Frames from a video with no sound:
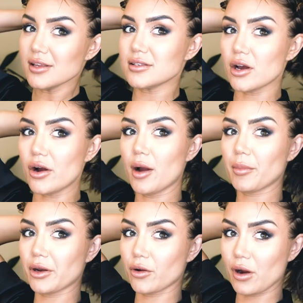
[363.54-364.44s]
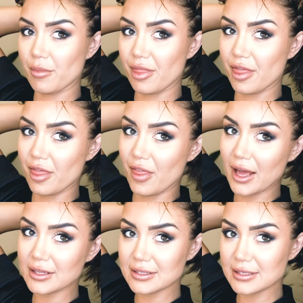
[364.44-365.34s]
So I'm going to grab
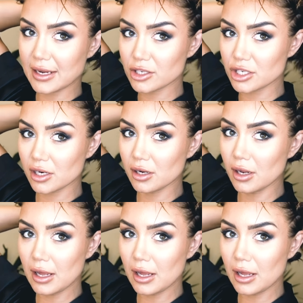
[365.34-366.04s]
that section